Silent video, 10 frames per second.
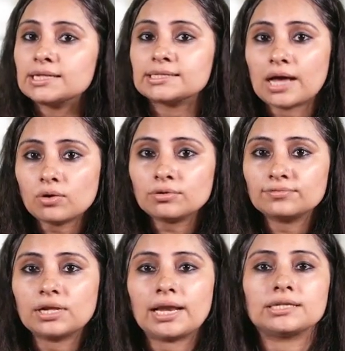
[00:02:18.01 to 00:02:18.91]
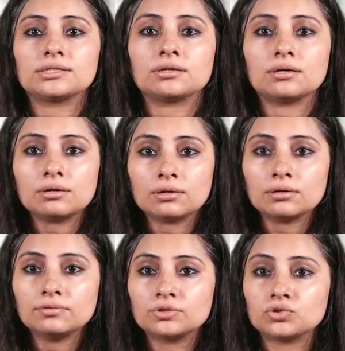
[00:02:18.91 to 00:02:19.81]
Sound of the letter a,
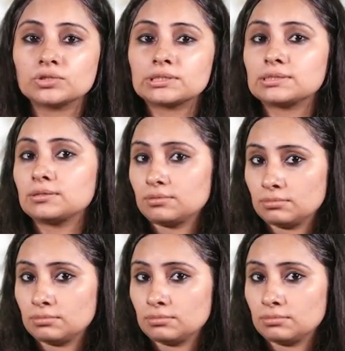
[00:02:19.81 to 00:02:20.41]
which is